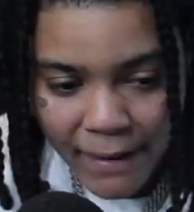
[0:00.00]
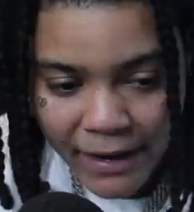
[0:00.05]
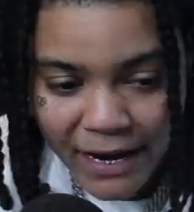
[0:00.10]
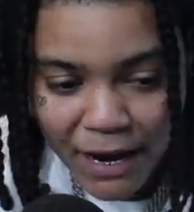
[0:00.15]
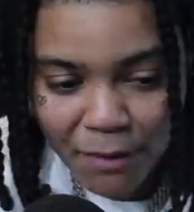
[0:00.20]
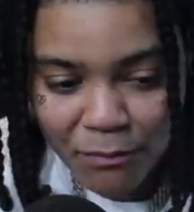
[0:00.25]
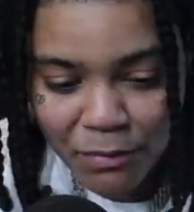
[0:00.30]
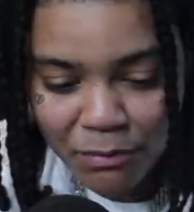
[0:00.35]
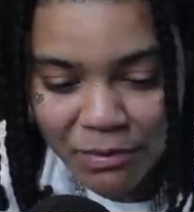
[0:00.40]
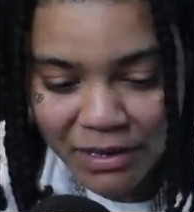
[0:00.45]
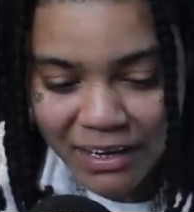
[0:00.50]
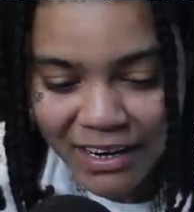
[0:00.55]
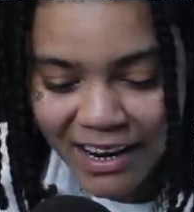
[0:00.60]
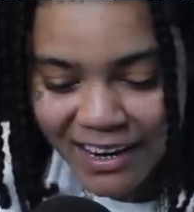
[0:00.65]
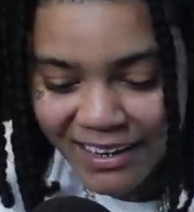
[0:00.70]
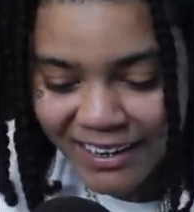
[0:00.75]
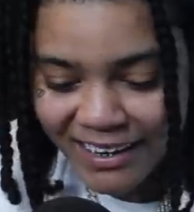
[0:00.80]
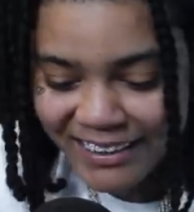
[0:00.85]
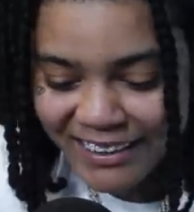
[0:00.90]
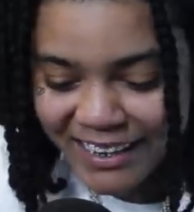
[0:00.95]
And right I remember there. they
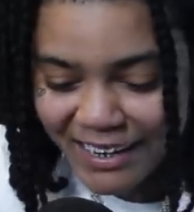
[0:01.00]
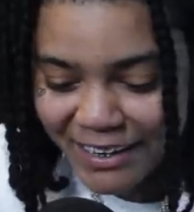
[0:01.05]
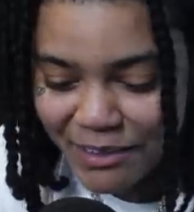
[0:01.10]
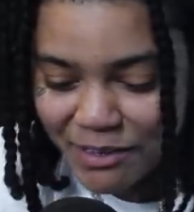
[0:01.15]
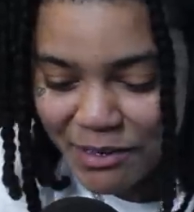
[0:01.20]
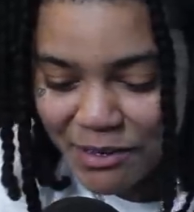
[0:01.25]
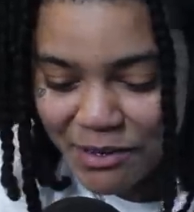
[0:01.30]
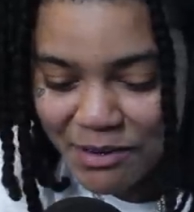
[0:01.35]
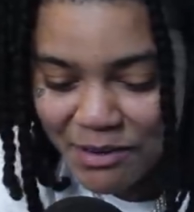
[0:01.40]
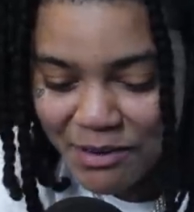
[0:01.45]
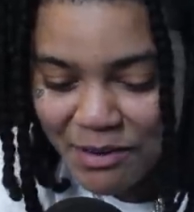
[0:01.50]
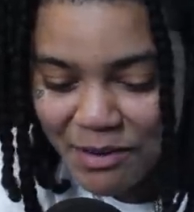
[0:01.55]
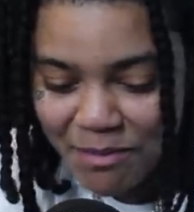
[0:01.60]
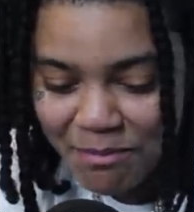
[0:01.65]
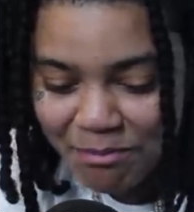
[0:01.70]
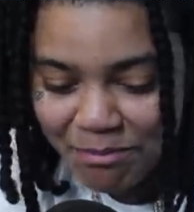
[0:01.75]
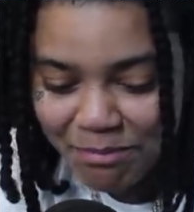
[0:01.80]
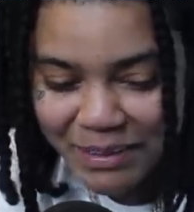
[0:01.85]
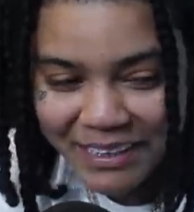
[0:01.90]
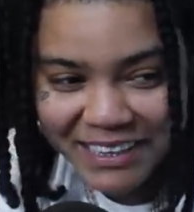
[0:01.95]
had like that little
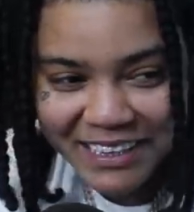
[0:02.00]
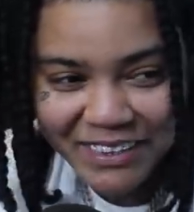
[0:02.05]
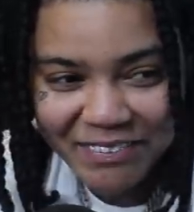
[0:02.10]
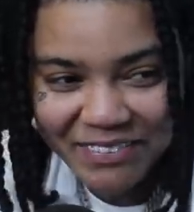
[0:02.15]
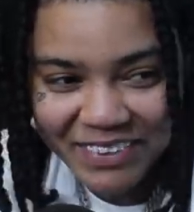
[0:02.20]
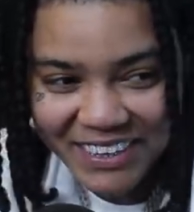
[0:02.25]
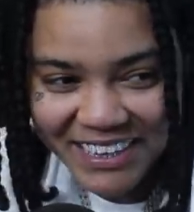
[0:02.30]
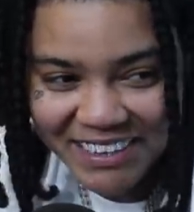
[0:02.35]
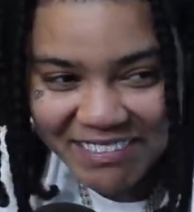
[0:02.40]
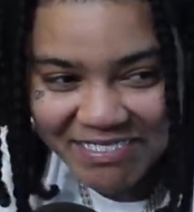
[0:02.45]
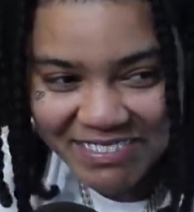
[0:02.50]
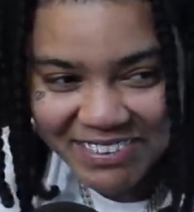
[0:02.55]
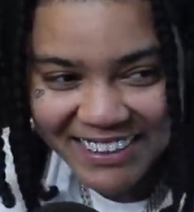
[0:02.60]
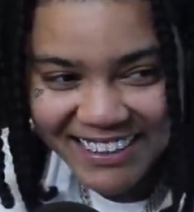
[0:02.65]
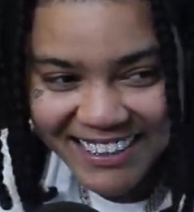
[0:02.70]
yeah, they was going.